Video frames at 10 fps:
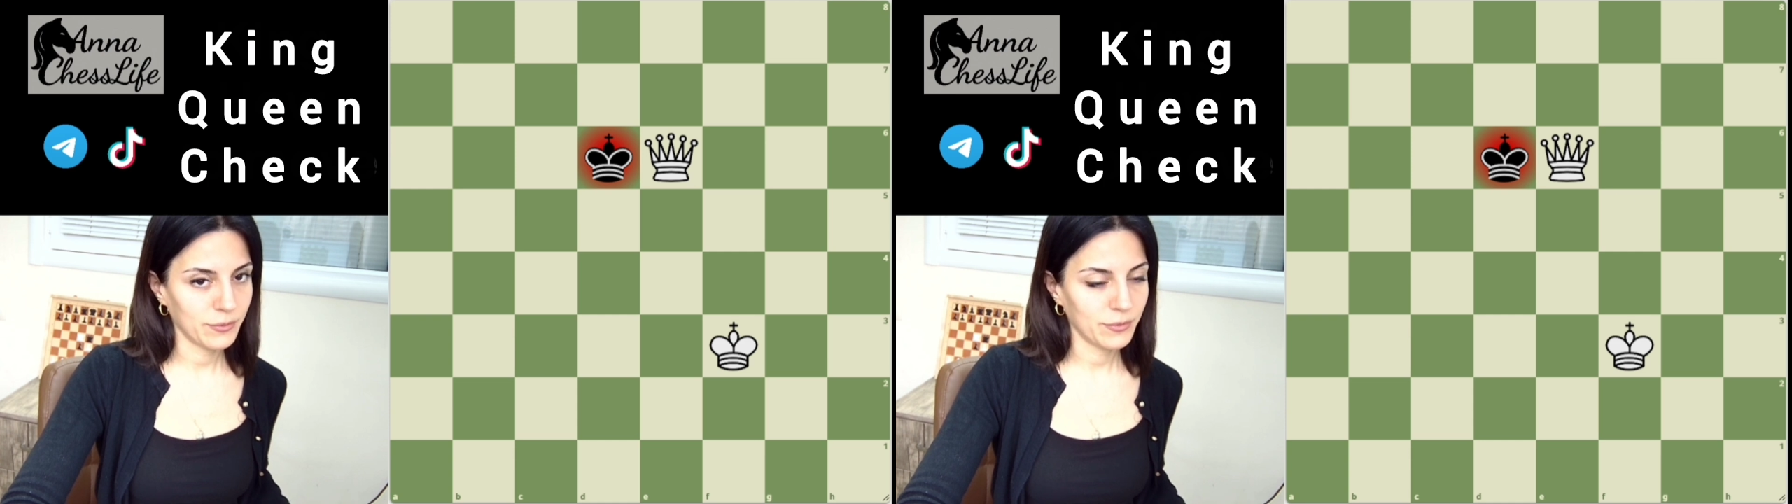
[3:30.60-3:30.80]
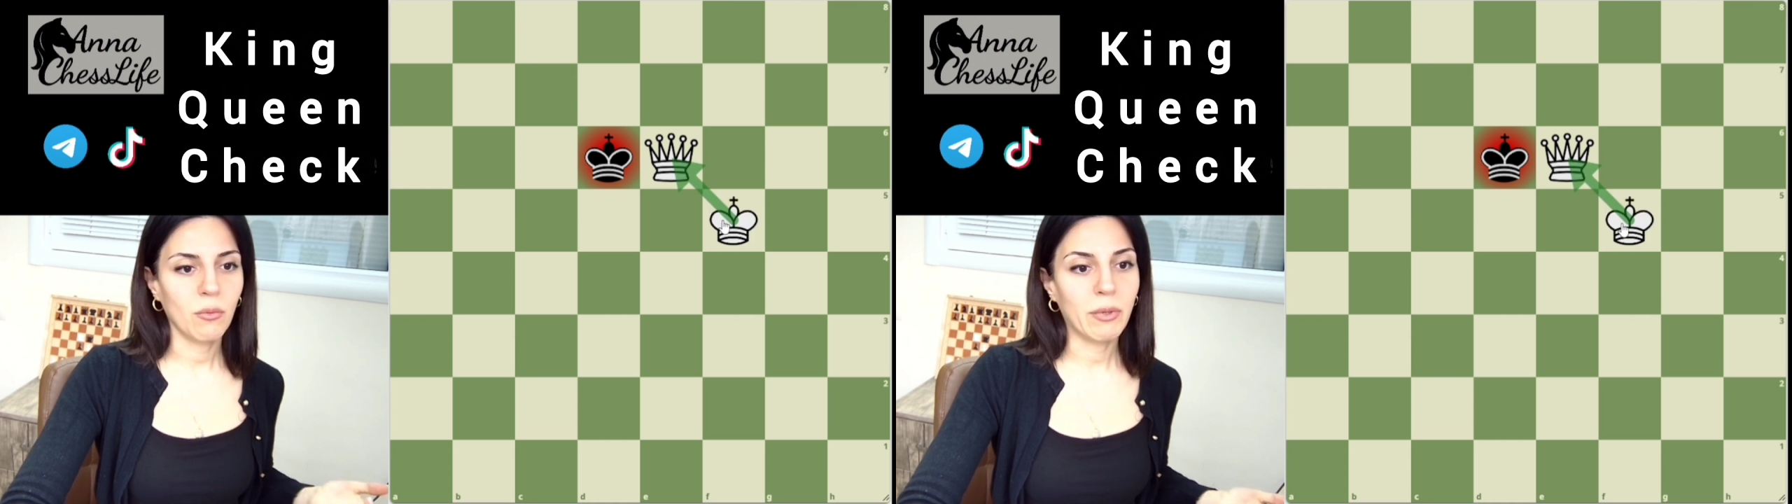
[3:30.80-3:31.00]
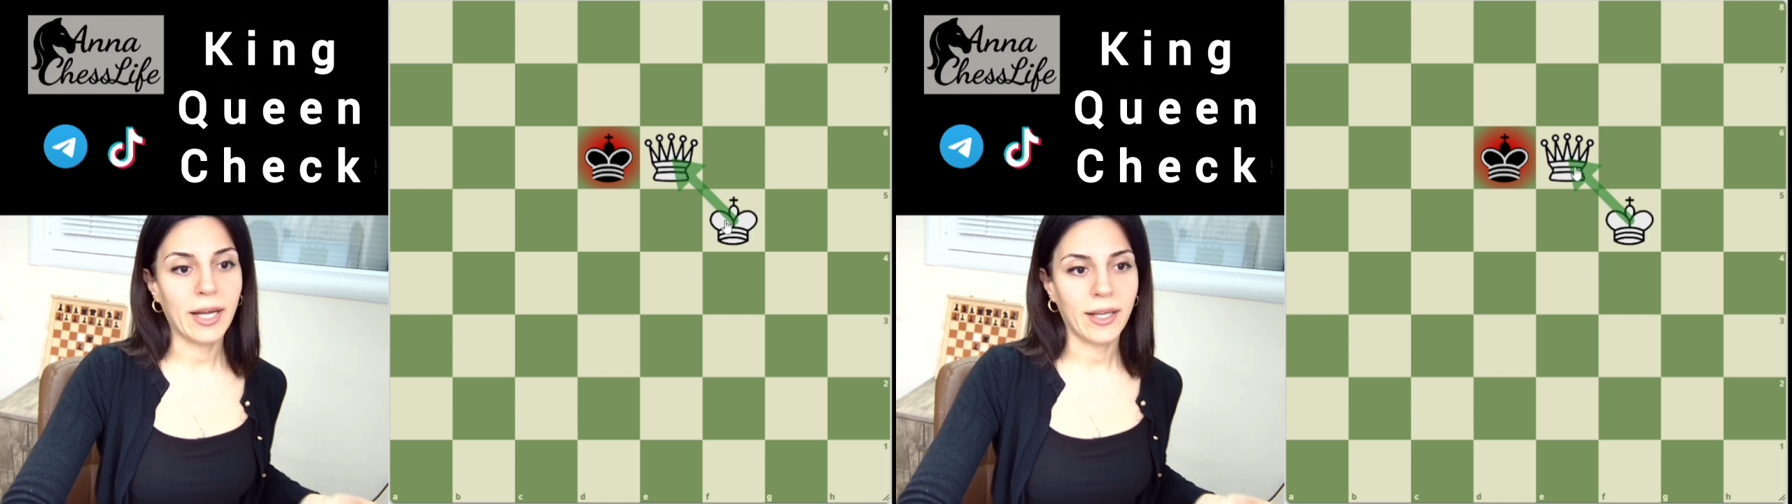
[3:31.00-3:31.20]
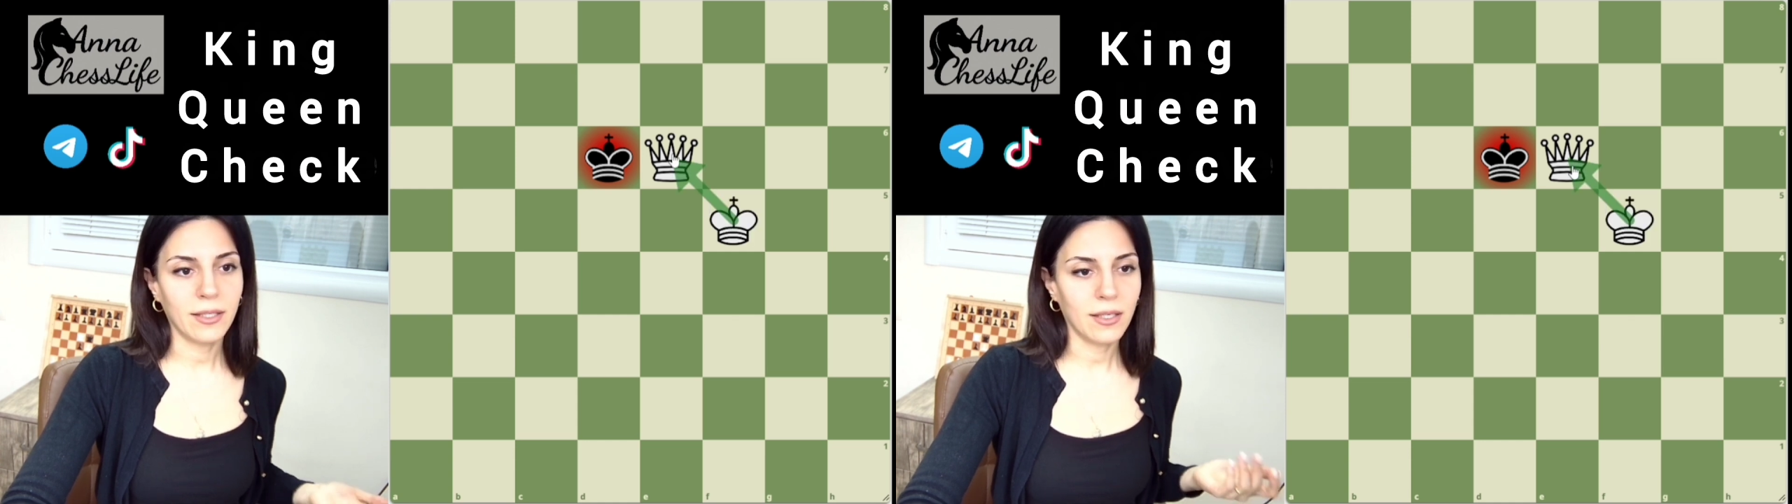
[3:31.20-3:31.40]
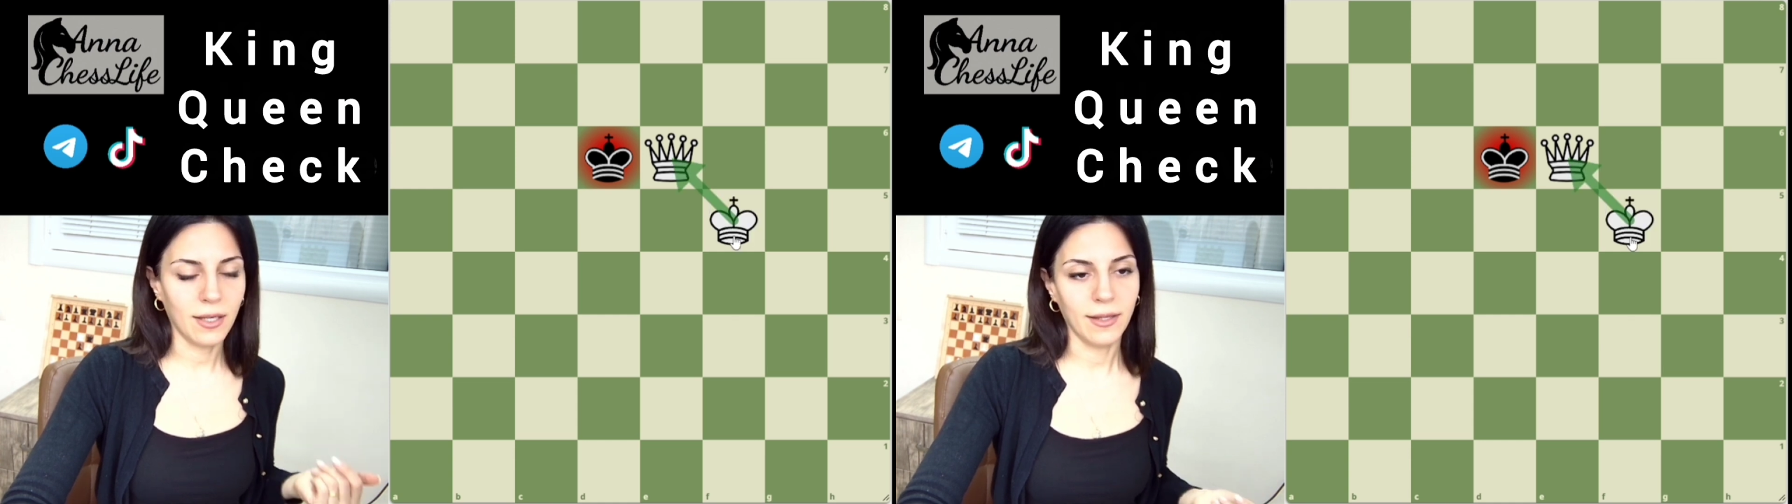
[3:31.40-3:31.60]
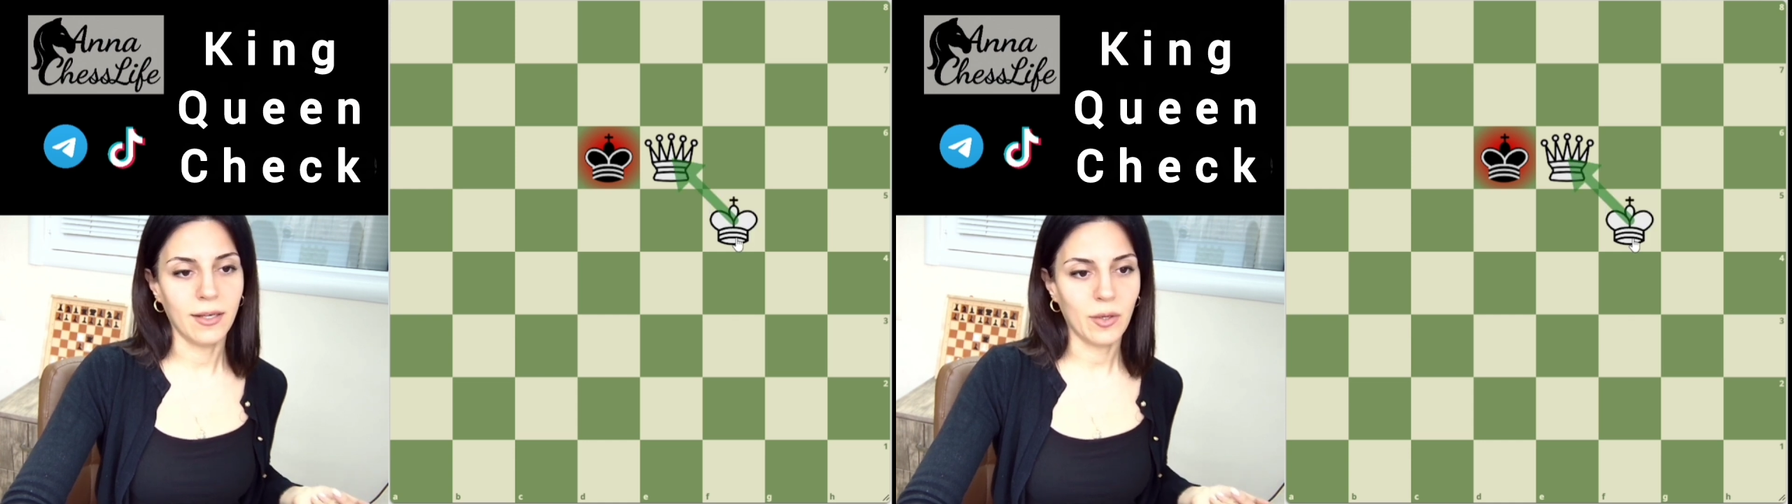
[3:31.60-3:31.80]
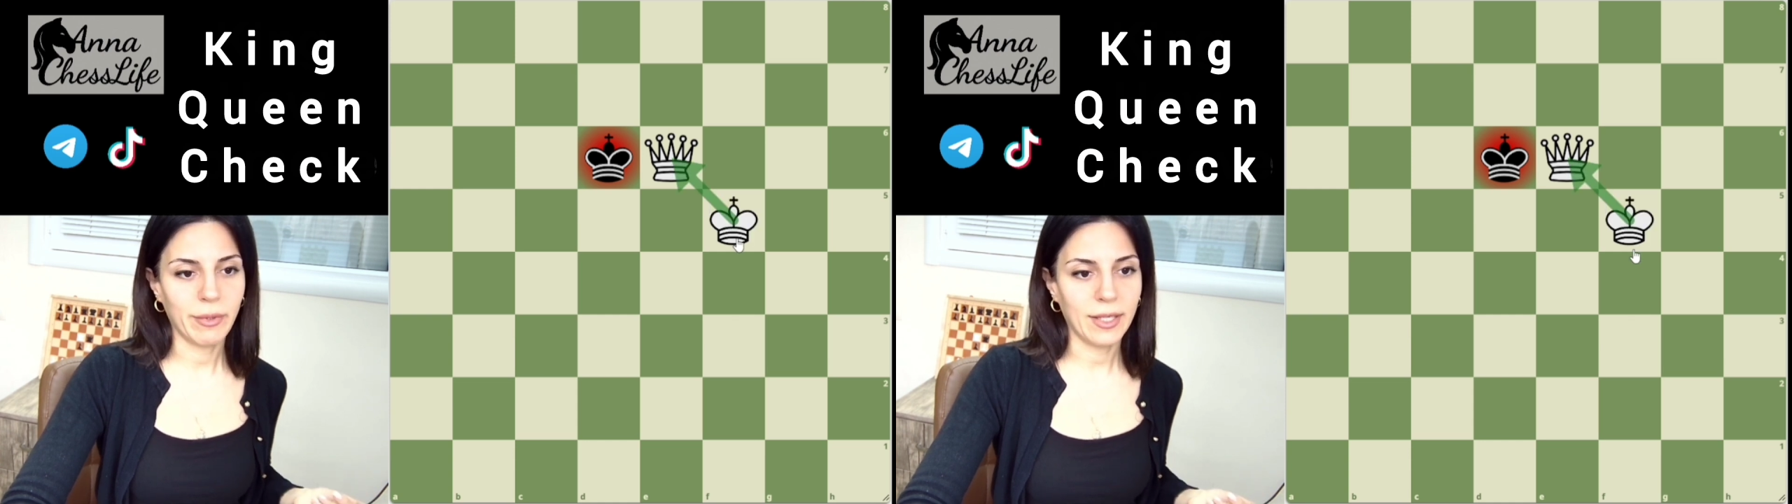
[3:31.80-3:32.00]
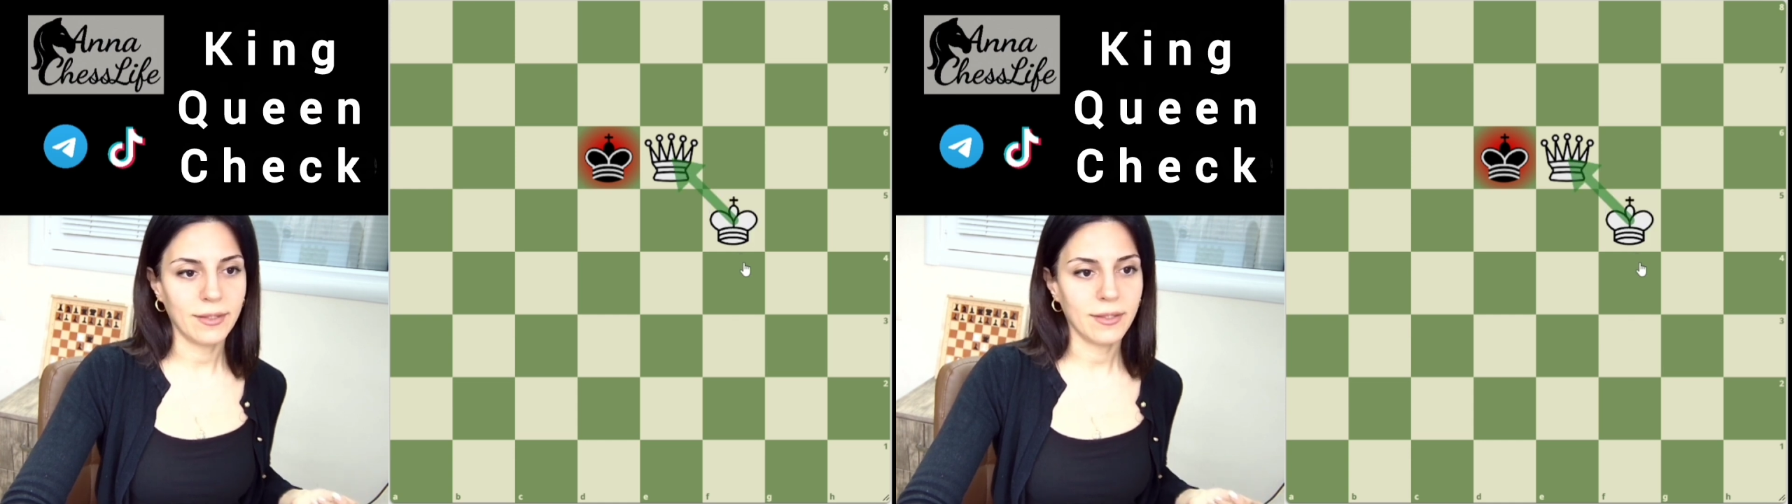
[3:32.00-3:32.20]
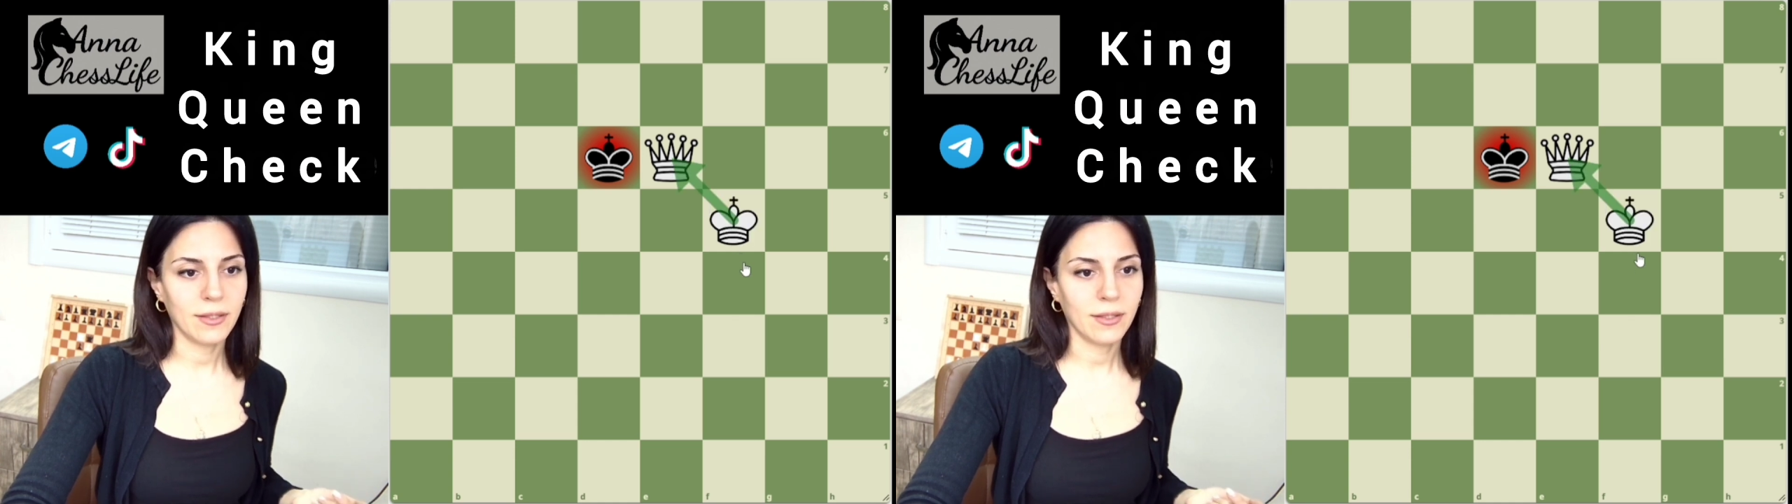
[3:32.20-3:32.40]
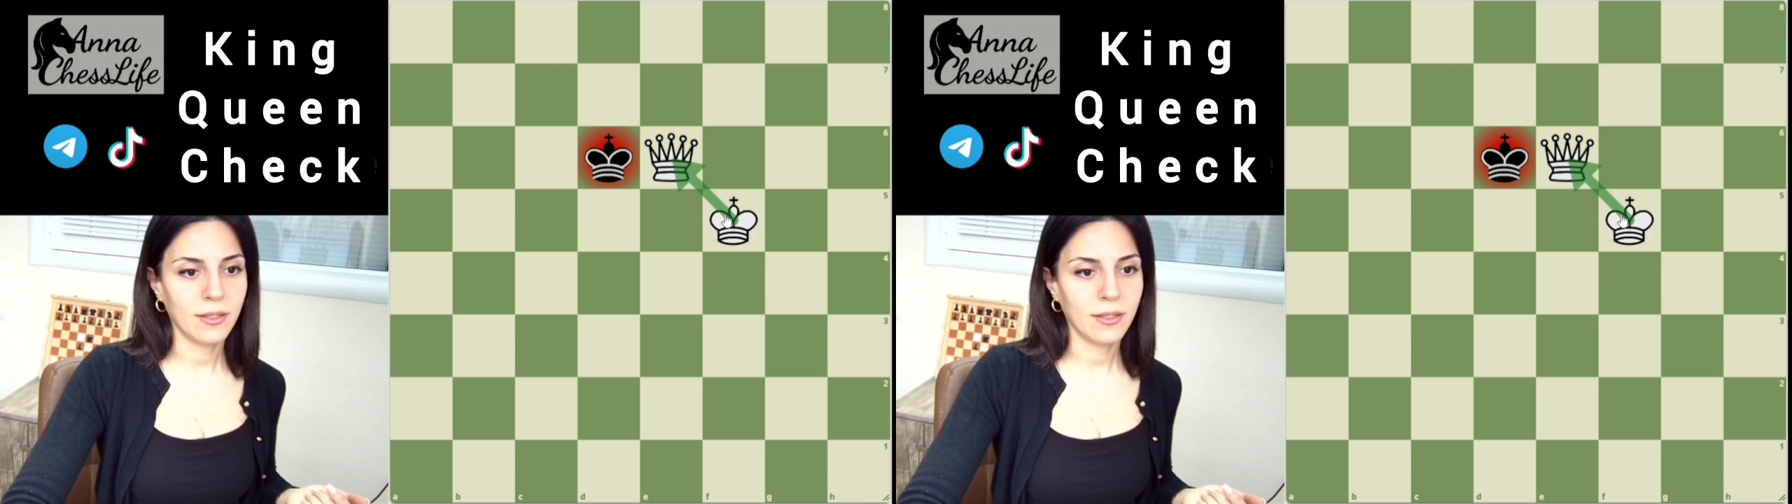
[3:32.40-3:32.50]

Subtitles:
by other piece,